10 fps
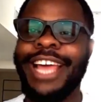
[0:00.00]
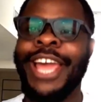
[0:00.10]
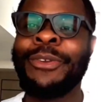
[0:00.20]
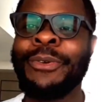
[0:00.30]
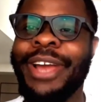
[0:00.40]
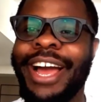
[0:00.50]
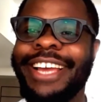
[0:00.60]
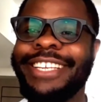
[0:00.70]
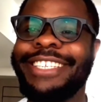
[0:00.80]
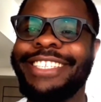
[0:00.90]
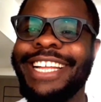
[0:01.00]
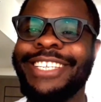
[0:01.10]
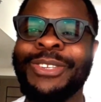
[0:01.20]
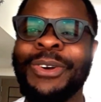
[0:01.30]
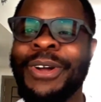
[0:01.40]
Thank you guys, that
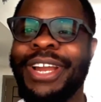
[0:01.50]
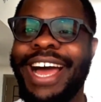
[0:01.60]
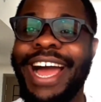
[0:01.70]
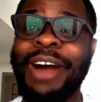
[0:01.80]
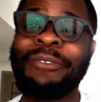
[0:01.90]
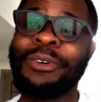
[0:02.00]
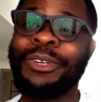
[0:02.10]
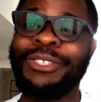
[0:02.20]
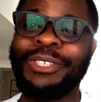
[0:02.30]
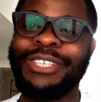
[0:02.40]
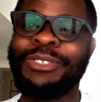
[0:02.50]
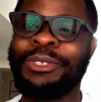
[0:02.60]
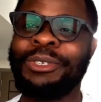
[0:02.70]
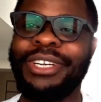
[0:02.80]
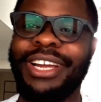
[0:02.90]
is all I have for you in today's
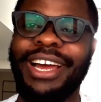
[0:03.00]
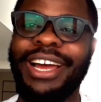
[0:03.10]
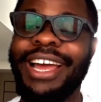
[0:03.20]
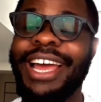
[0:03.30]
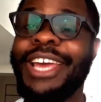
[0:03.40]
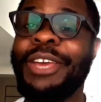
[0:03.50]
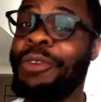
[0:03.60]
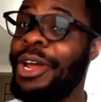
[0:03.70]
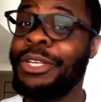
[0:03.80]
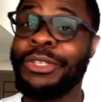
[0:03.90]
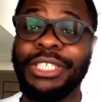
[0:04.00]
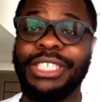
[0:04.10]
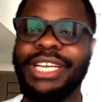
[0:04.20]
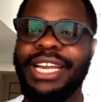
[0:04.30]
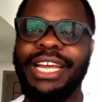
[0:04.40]
tutorial. If you are new to
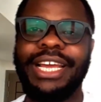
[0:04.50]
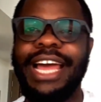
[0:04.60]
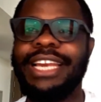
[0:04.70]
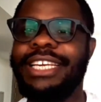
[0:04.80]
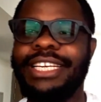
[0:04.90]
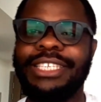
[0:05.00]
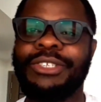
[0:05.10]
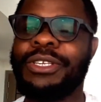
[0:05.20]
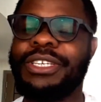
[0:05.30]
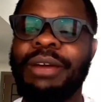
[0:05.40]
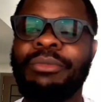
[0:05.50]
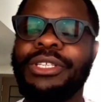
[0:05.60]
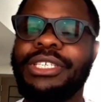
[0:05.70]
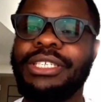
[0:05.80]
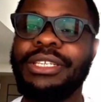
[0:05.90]
this channel, kindly hit the subscribe
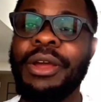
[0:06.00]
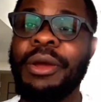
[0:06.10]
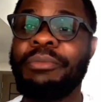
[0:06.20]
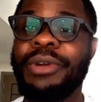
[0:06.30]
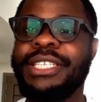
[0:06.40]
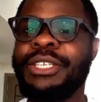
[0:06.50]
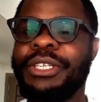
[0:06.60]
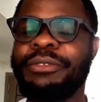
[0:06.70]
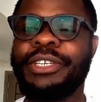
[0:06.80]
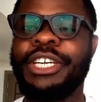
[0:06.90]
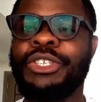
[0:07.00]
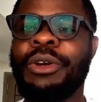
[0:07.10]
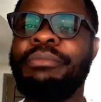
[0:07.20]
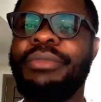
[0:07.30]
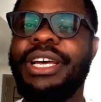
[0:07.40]
button, press the
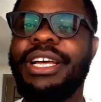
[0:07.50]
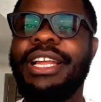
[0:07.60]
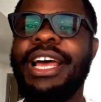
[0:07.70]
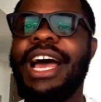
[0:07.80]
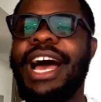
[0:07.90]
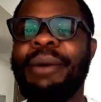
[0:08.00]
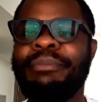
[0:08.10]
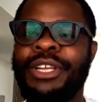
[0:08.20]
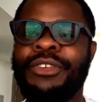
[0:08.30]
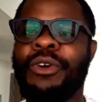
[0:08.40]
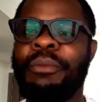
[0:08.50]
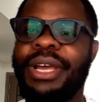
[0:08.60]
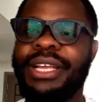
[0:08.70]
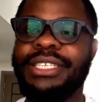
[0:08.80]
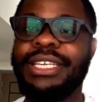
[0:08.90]
notification bell and please
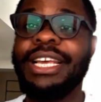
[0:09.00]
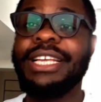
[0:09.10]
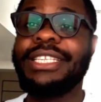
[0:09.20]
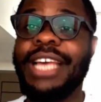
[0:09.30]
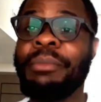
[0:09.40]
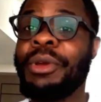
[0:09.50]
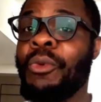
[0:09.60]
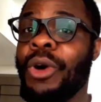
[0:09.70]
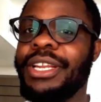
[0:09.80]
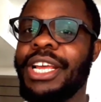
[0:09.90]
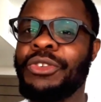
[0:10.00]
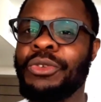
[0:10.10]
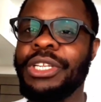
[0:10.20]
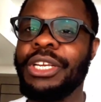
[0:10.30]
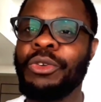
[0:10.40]
comment. Tell me what next
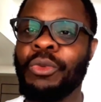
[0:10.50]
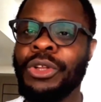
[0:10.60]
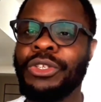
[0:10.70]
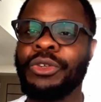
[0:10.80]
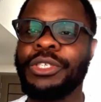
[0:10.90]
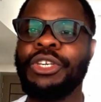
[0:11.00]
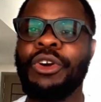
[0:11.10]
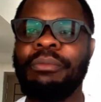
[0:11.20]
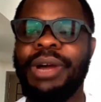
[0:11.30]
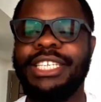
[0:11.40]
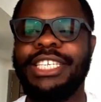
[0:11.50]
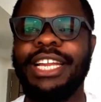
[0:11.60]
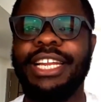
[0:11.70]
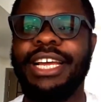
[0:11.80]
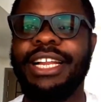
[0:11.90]
you want to see on my
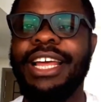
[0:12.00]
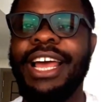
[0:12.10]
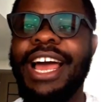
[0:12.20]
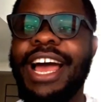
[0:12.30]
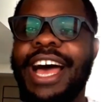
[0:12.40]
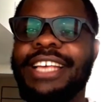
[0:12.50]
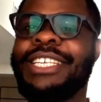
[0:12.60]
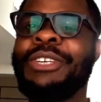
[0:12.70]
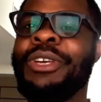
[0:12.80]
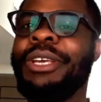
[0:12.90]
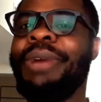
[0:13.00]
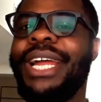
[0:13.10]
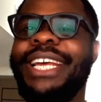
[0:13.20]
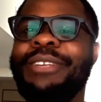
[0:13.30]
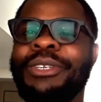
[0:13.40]
channel and see you in
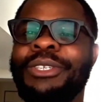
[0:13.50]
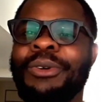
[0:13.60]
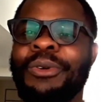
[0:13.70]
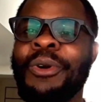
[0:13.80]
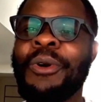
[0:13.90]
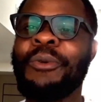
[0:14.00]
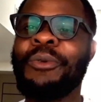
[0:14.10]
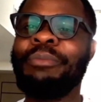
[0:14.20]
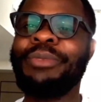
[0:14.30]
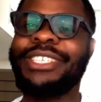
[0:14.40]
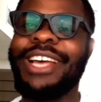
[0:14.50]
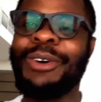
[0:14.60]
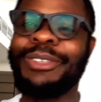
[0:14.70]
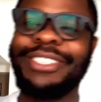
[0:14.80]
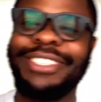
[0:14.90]
my next video. One peace
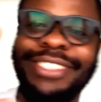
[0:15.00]
out.